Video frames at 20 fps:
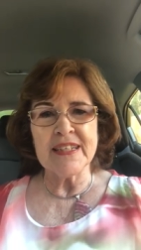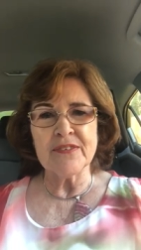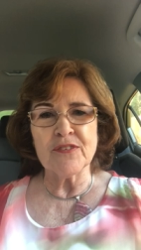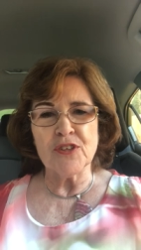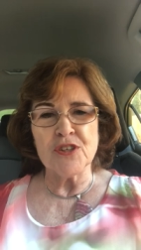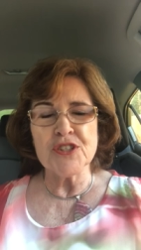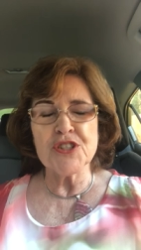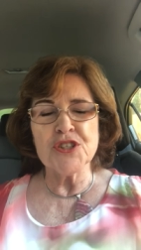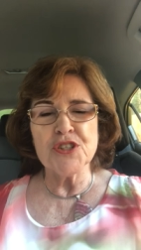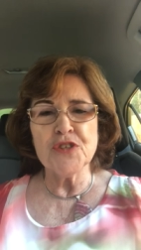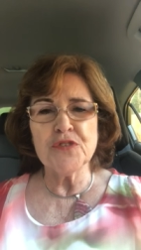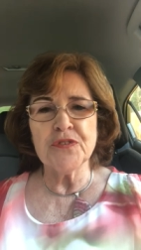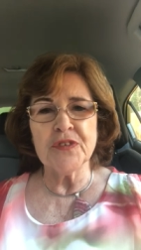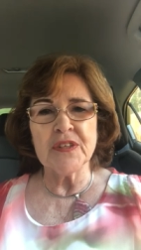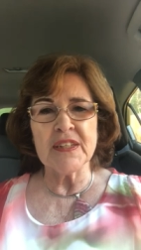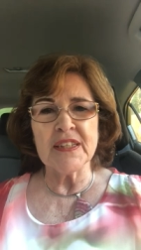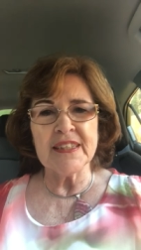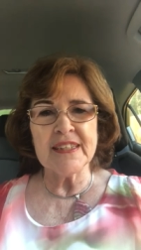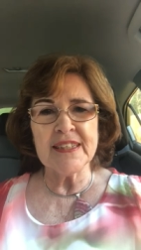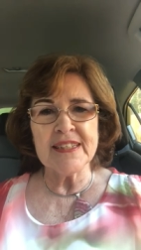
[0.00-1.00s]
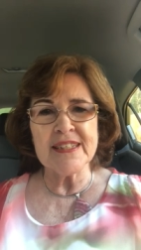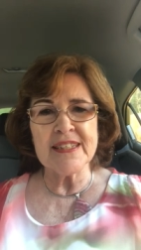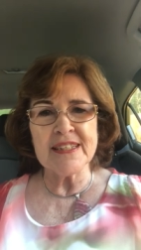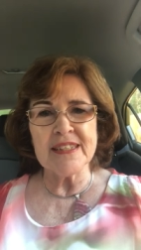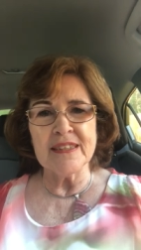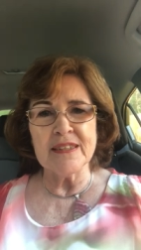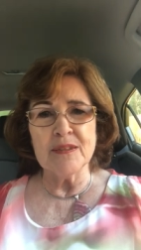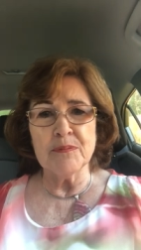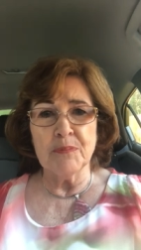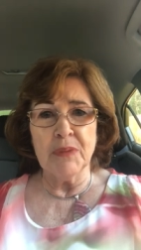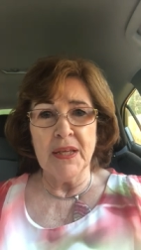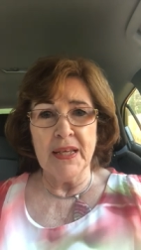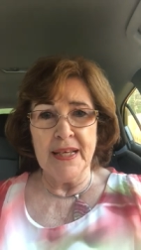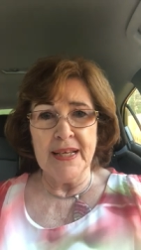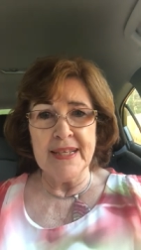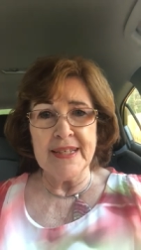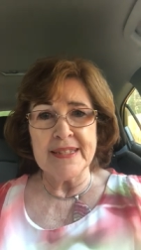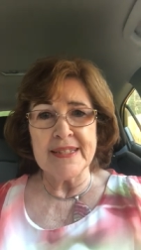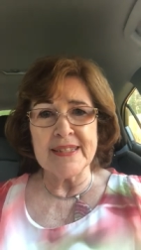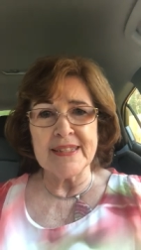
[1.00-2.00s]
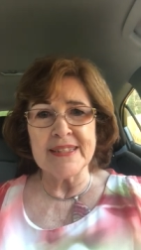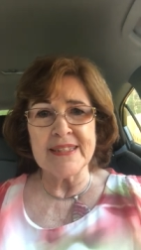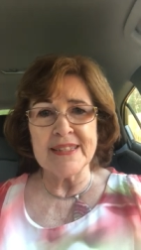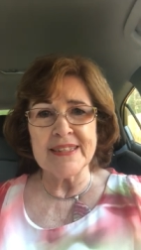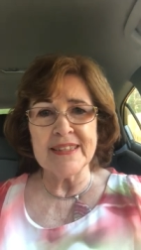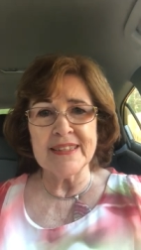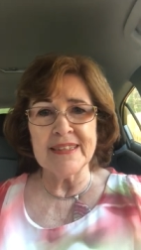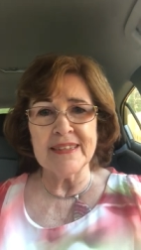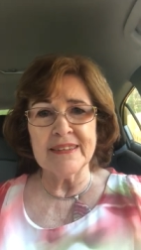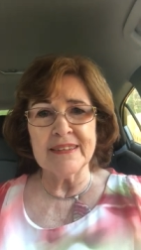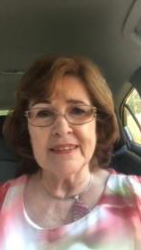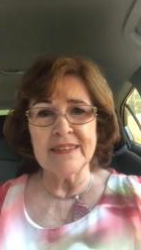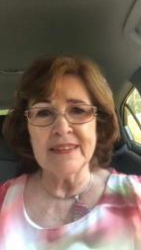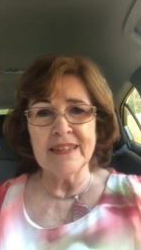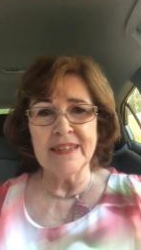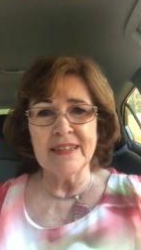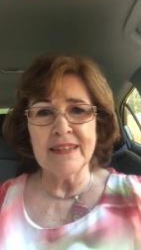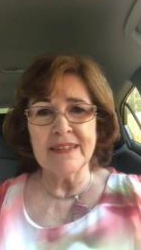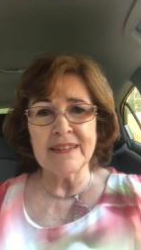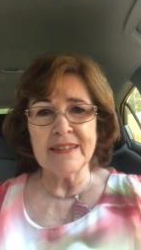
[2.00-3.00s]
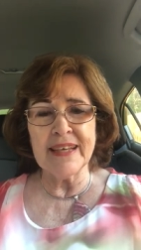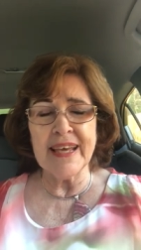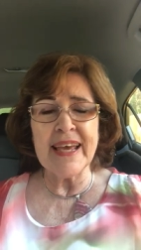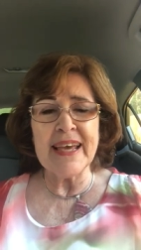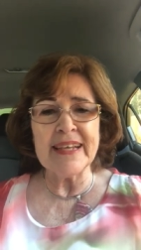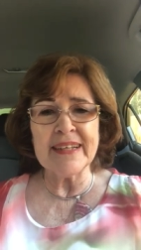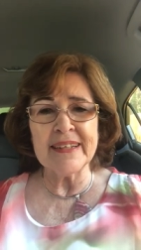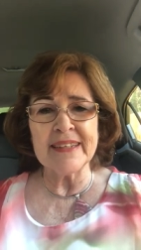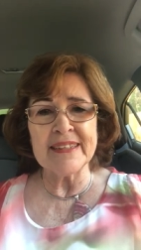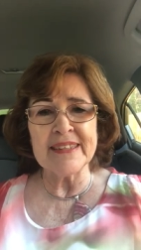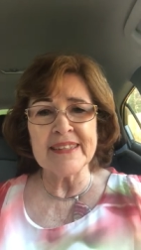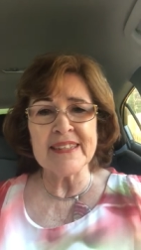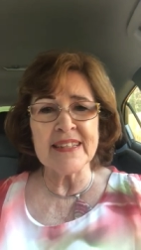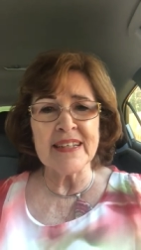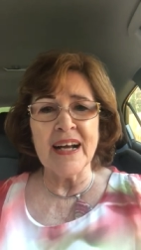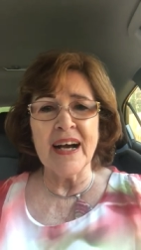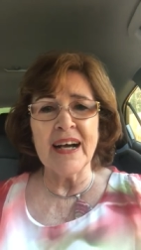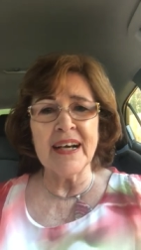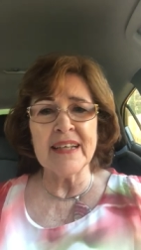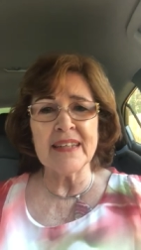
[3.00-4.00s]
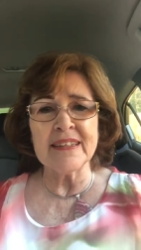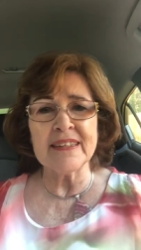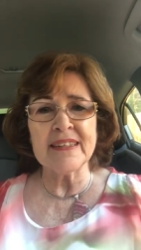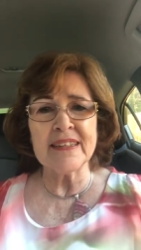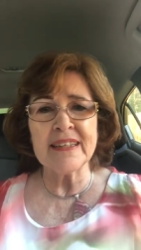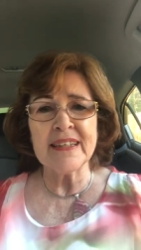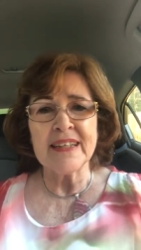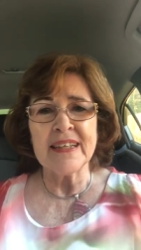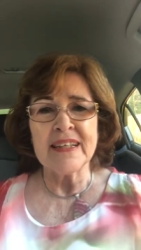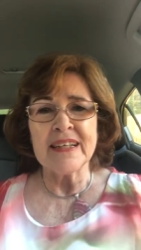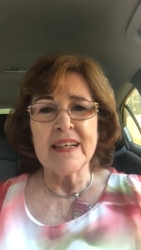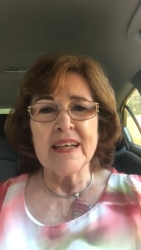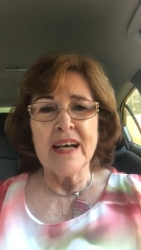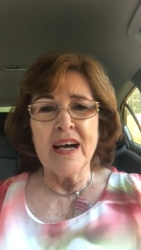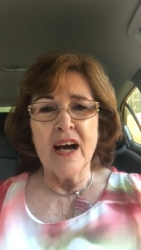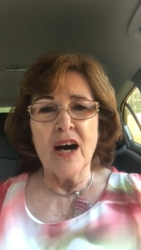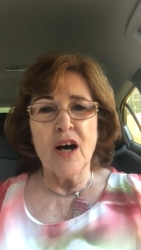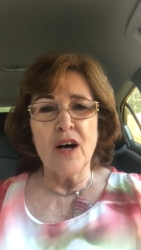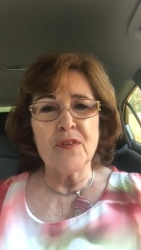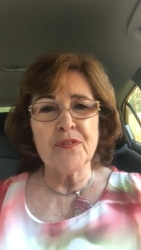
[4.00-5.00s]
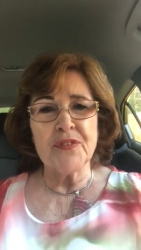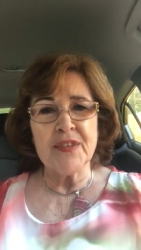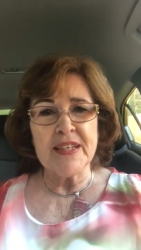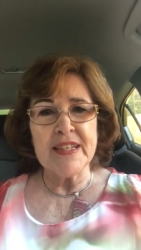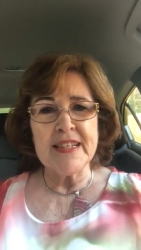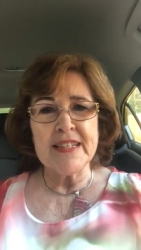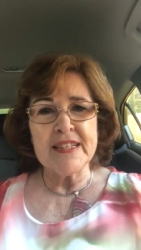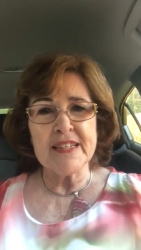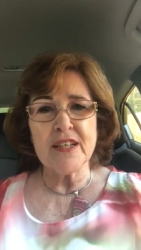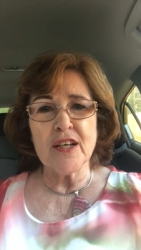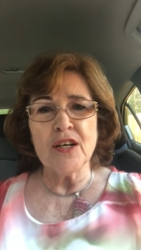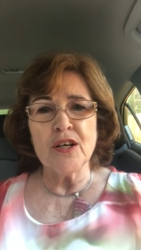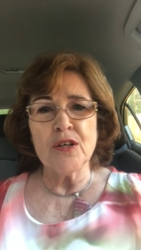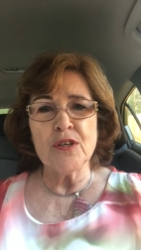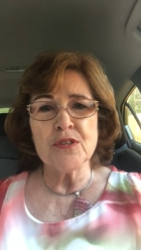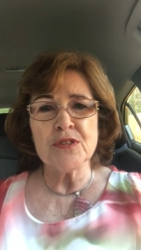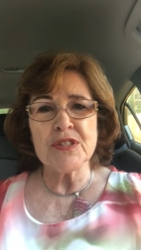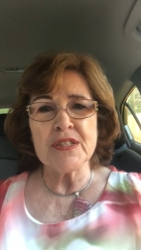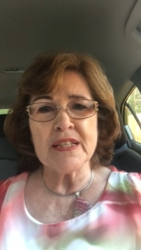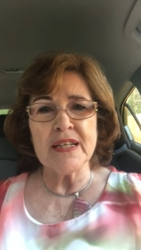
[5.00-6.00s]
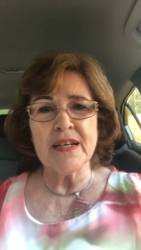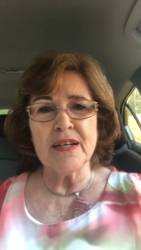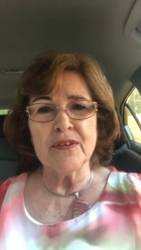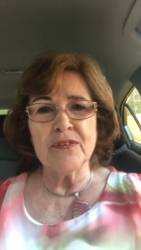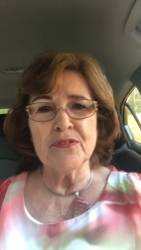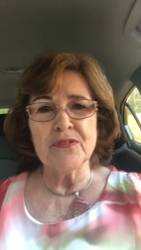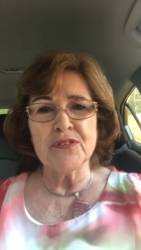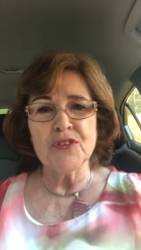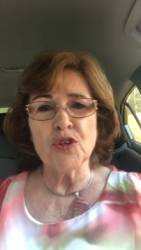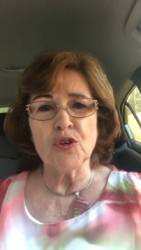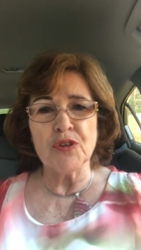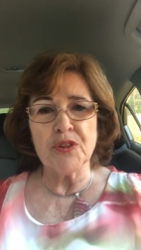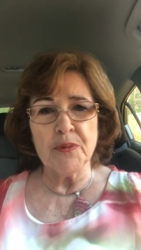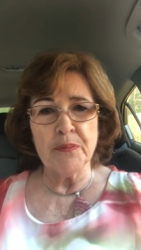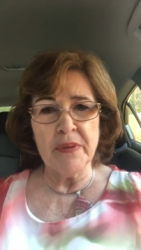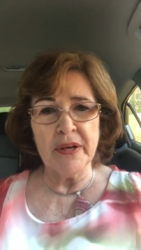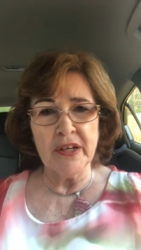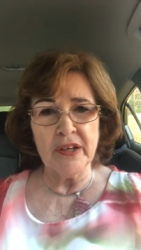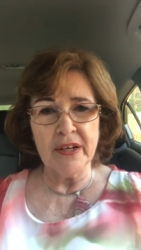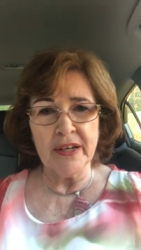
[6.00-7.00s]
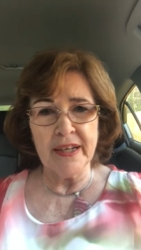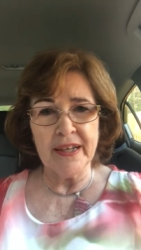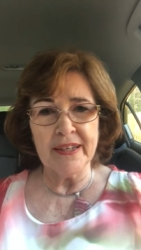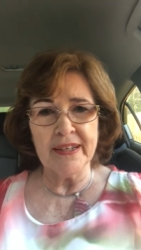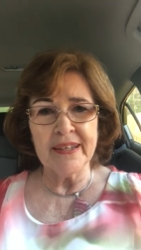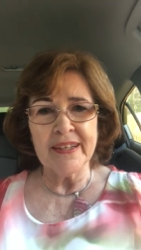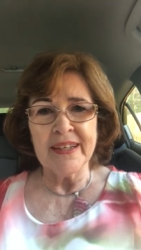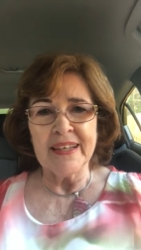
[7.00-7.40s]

Of course, Newfoundland is a place, it's in uh, Canada, it's an island off the east coast of North America.